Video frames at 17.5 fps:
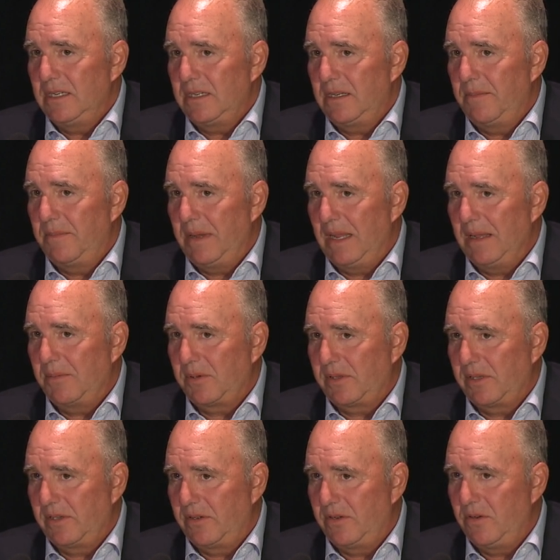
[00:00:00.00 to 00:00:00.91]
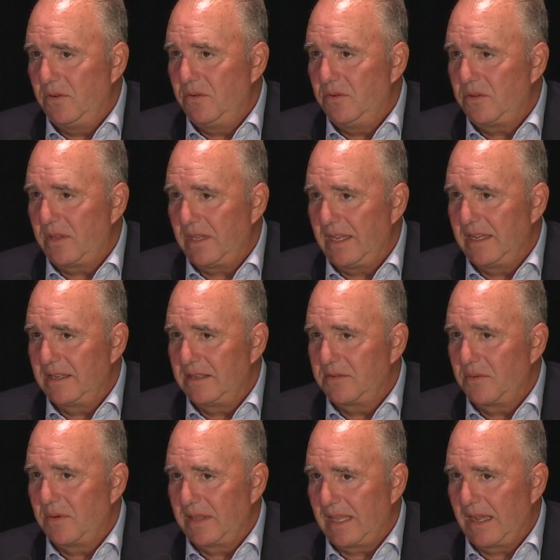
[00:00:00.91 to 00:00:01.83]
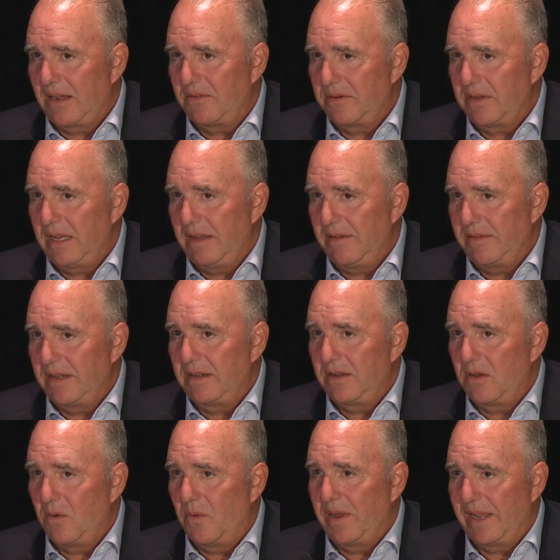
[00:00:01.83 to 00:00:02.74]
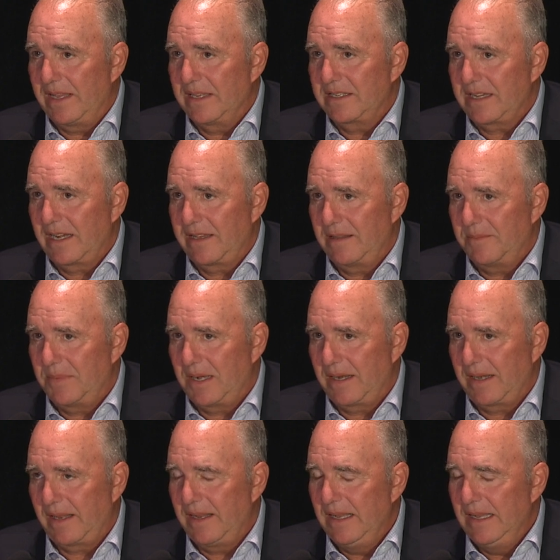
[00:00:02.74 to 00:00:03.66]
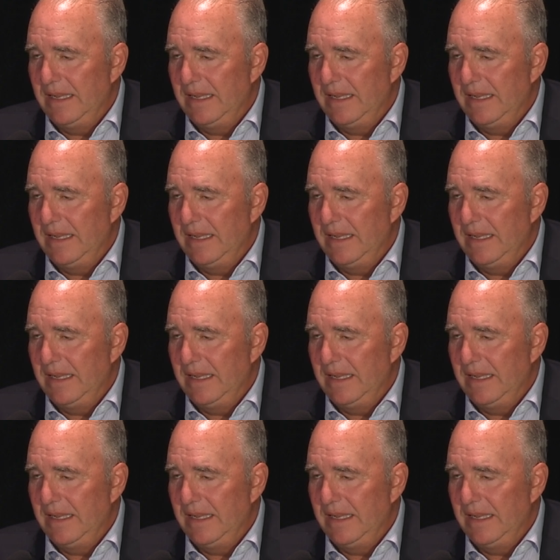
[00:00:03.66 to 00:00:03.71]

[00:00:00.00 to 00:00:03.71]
to be able to do things without even going inside the body,